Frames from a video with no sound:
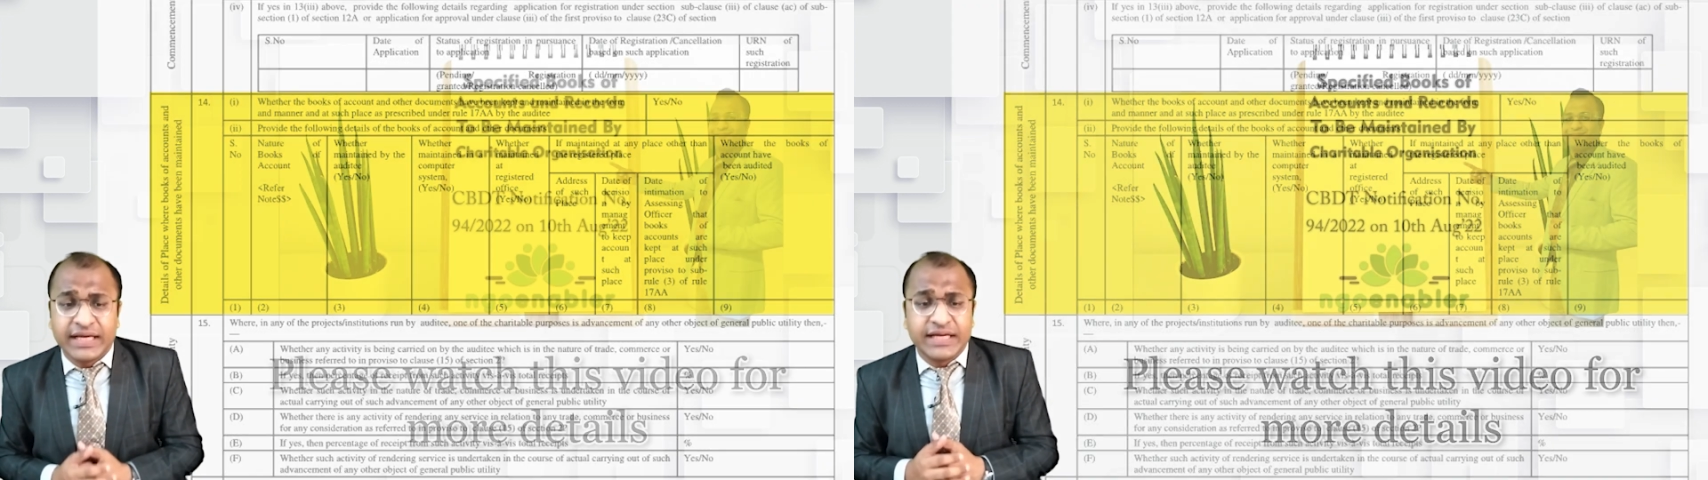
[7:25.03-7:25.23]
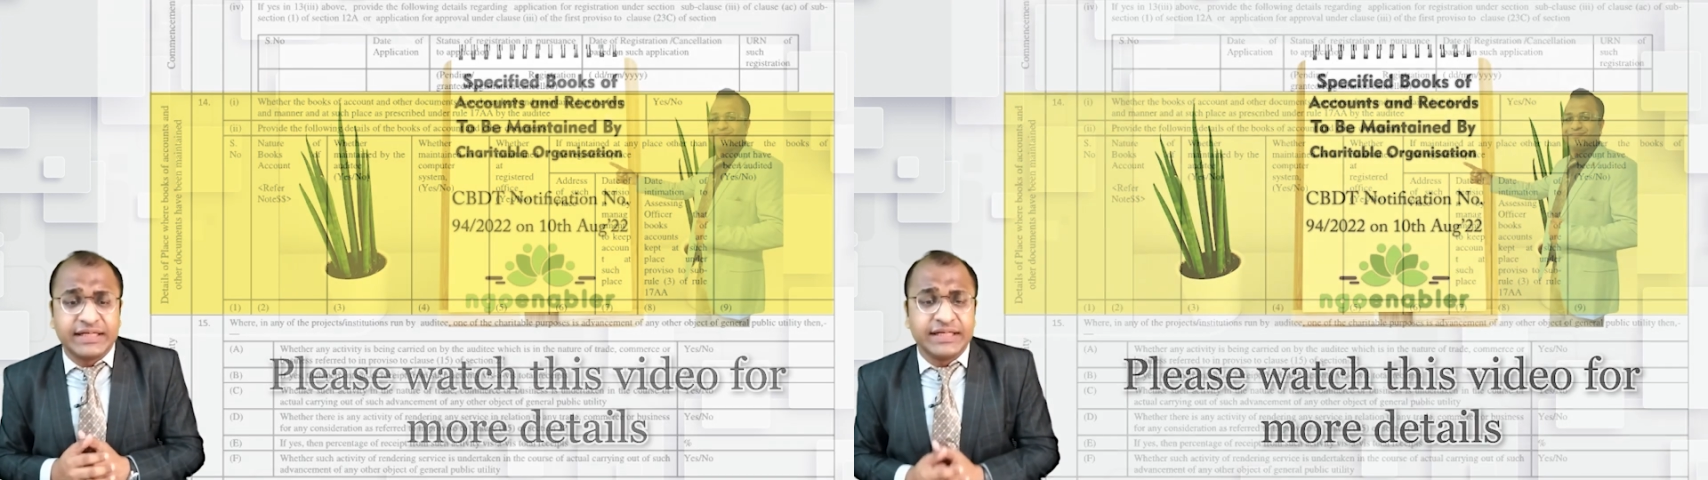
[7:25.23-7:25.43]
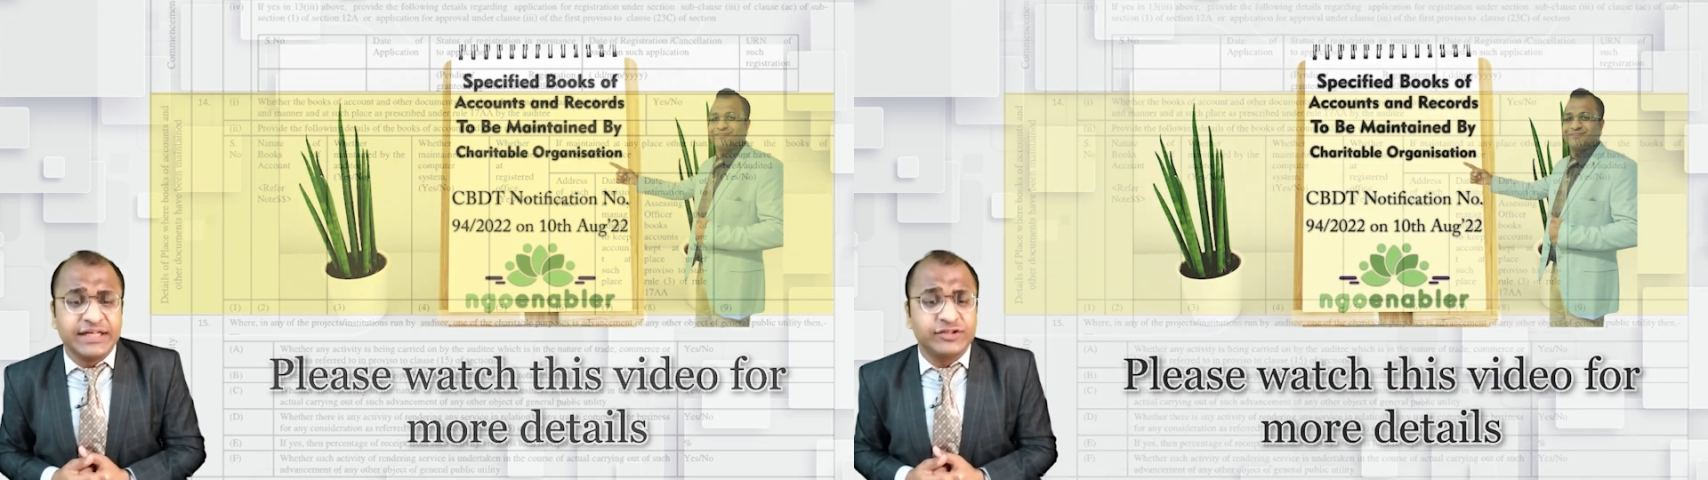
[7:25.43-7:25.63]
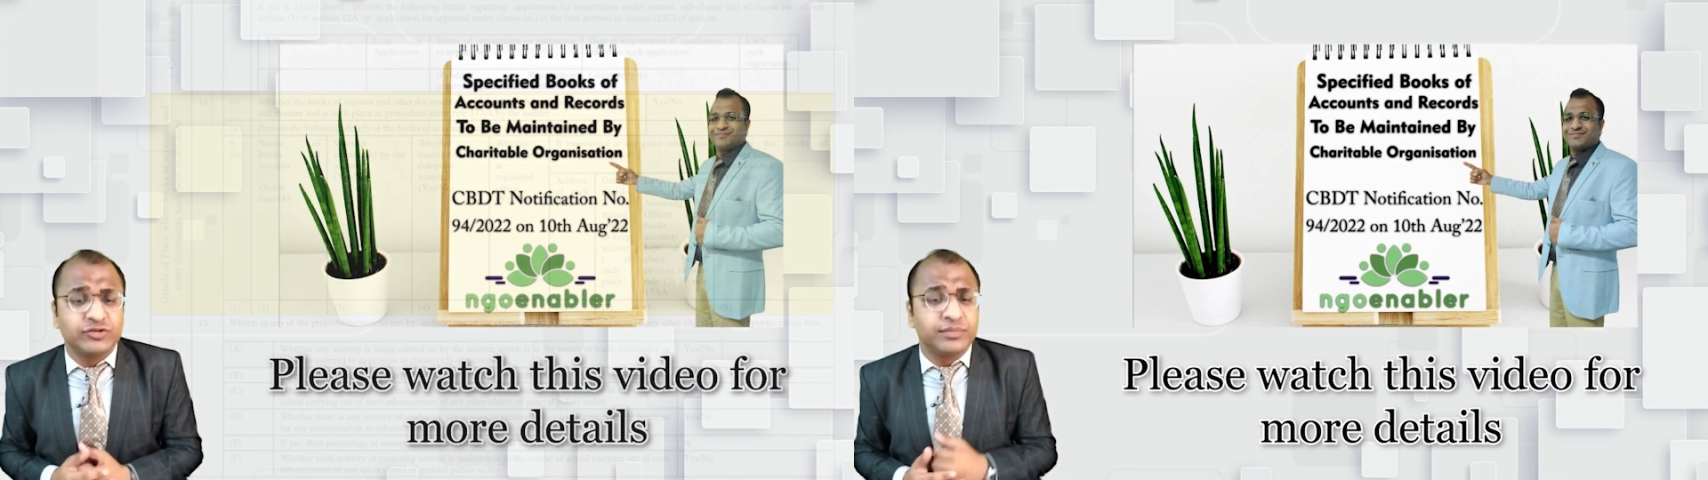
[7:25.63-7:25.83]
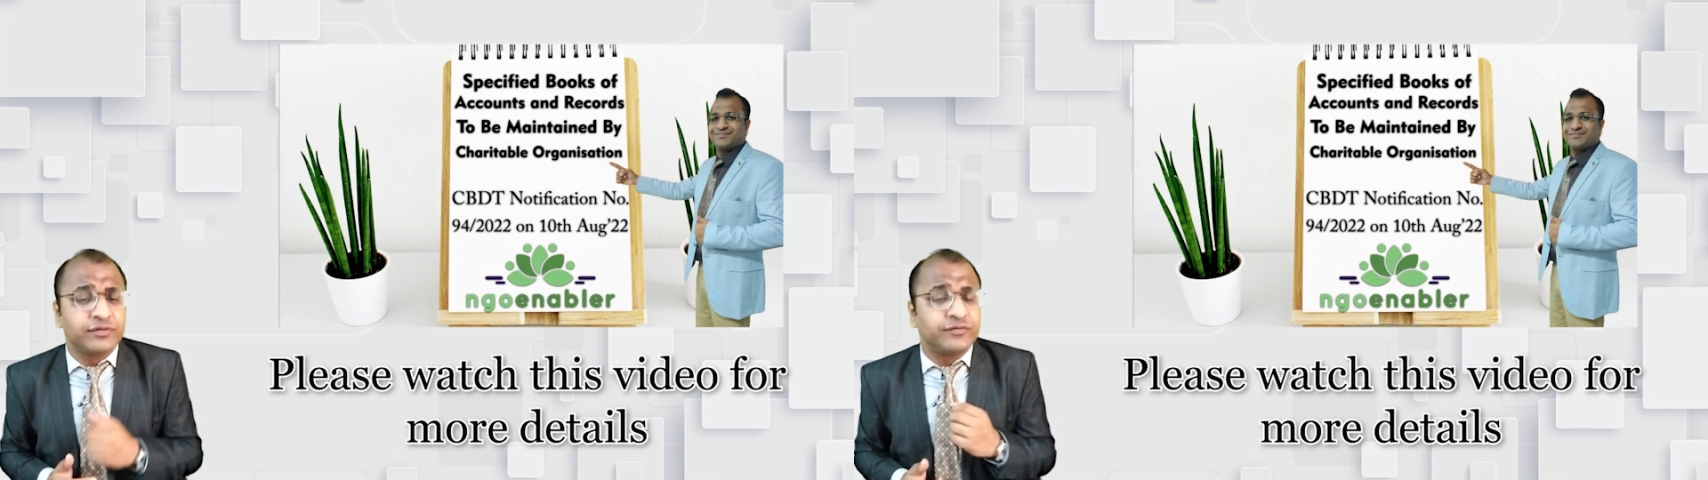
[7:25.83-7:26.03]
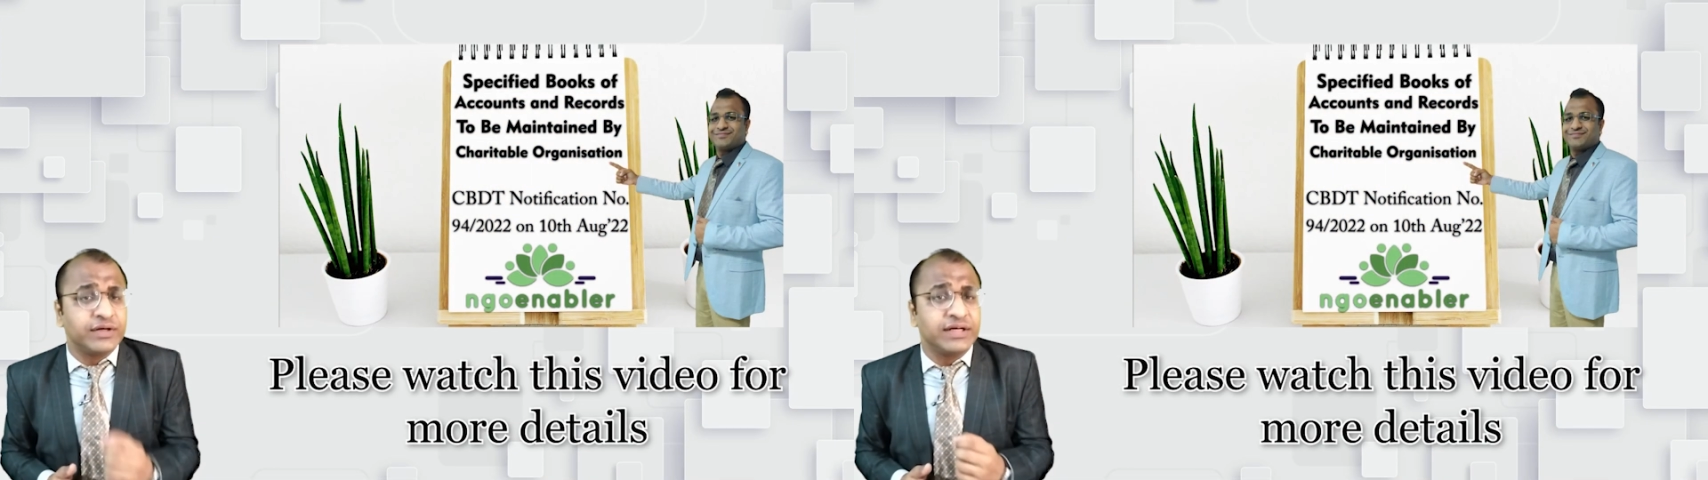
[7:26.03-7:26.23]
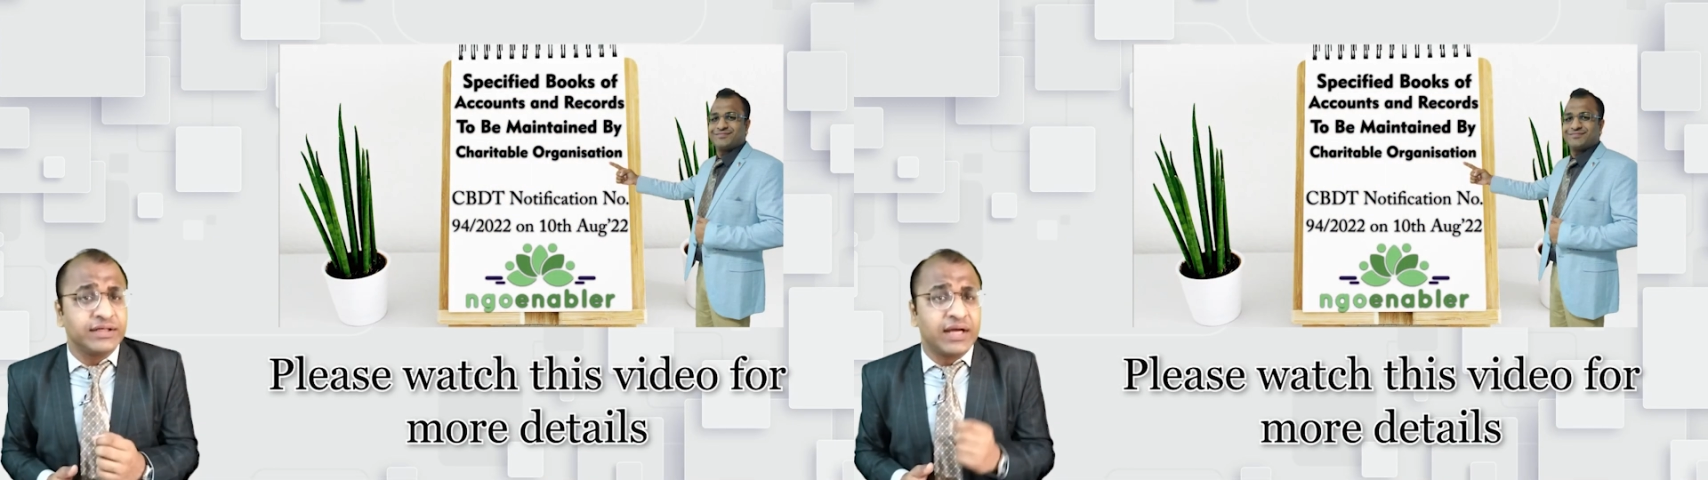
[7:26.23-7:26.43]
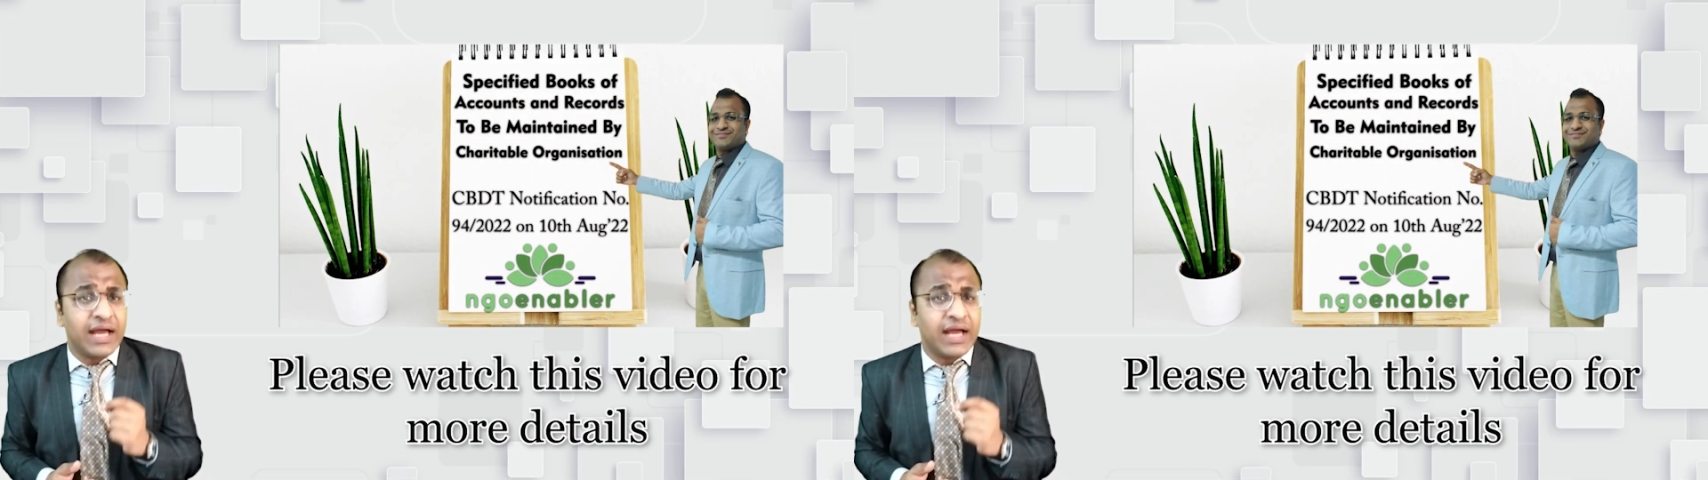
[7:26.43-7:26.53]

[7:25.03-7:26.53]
it needs to be filled